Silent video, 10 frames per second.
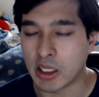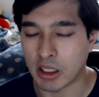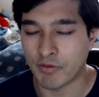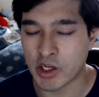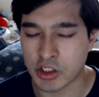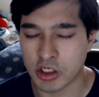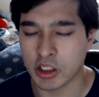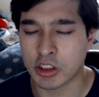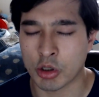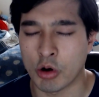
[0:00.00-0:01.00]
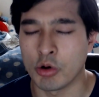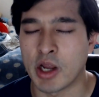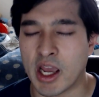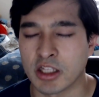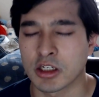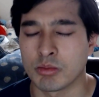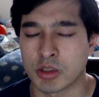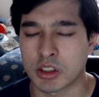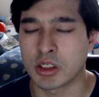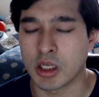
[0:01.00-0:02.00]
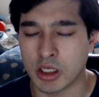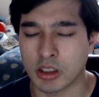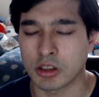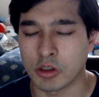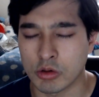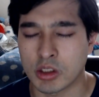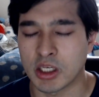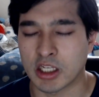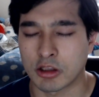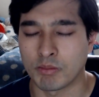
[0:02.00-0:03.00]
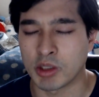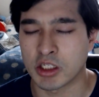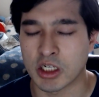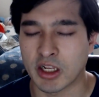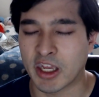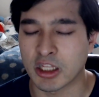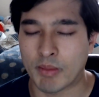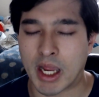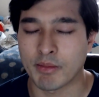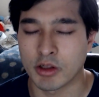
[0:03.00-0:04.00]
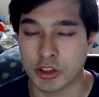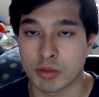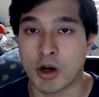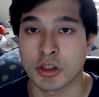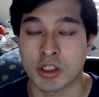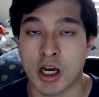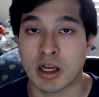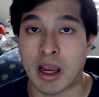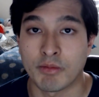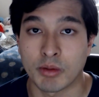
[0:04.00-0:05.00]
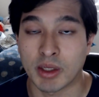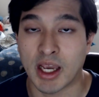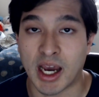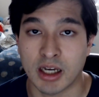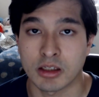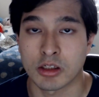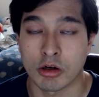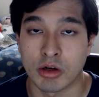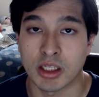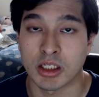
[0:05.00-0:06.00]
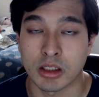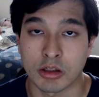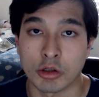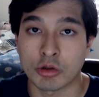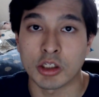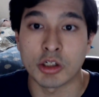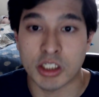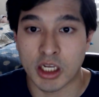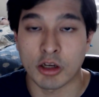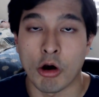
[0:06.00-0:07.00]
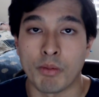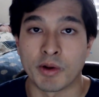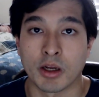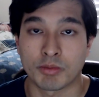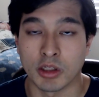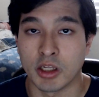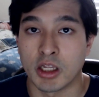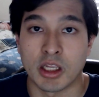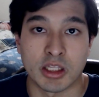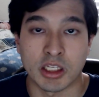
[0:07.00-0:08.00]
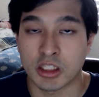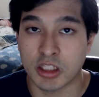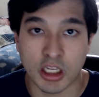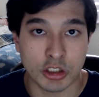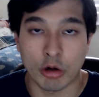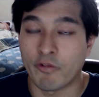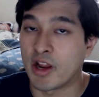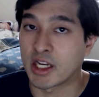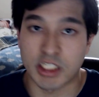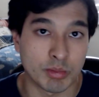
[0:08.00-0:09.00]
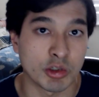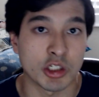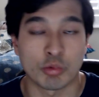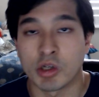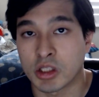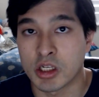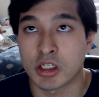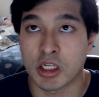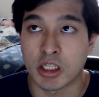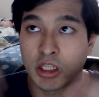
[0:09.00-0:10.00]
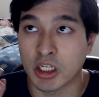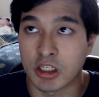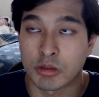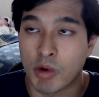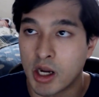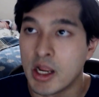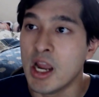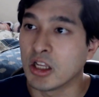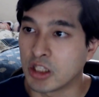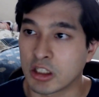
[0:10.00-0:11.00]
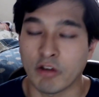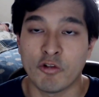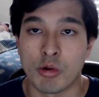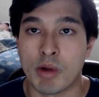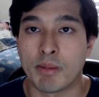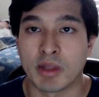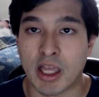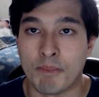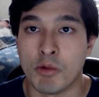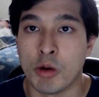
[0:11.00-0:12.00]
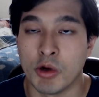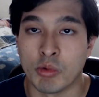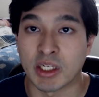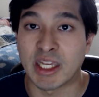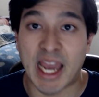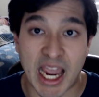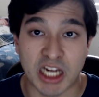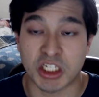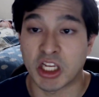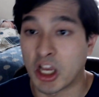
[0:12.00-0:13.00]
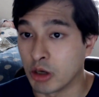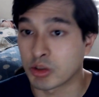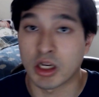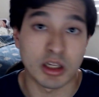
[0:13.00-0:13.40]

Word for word: Eventually, Toru ends up seeing Yuki at the beach, and they end up having a little small talk, having to meet Akito, and Yuki saying, open up the lid, and he thanks Toru for accepting his weakness and thinking in his mind, thank you for remembering that moment when he actually helped